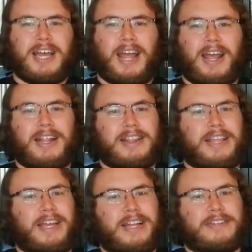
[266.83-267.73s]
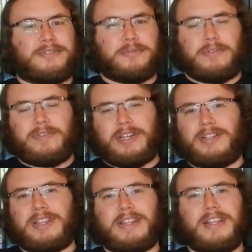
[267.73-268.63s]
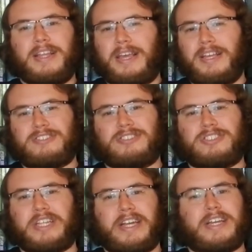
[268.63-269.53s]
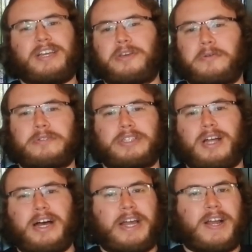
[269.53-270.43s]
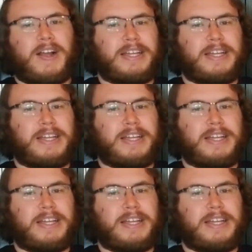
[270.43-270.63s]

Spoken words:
and then it's revealed he's just like a huge liar.